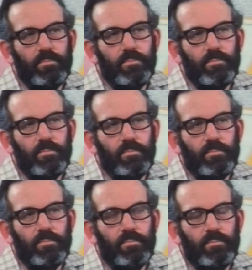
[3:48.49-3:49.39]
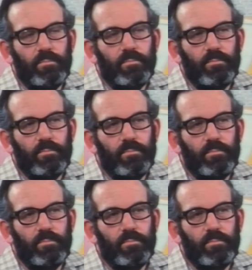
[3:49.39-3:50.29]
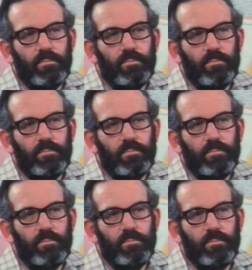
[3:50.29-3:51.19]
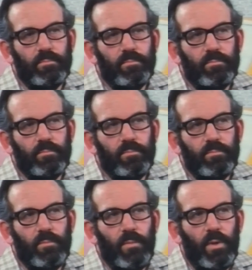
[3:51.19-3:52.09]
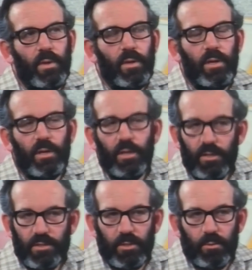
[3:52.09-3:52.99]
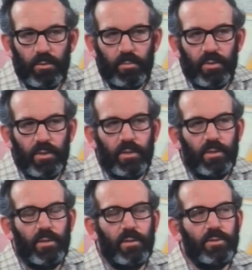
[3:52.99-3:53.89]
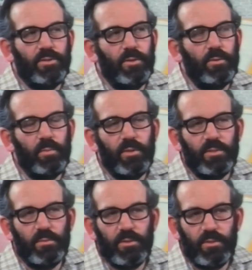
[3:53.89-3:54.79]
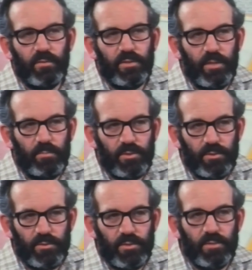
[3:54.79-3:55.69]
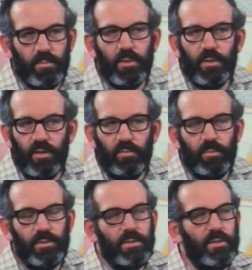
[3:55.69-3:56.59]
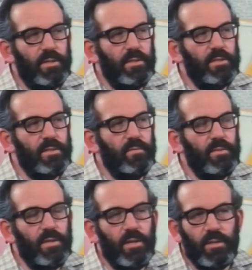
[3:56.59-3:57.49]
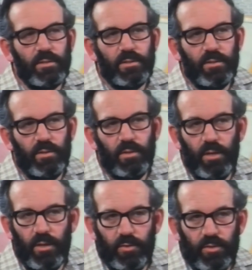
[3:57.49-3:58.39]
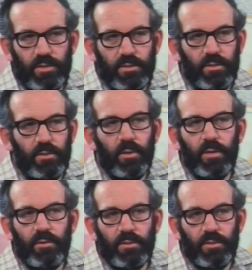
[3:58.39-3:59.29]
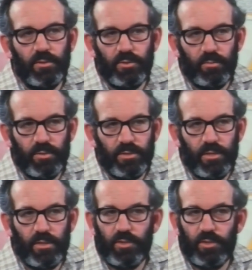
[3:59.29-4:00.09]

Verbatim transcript: but that other propaganda from the other side can equally be shown there. It can't equally be shown because we don't have the same resources, but the government in 1978 agreed to the UN resolution which said there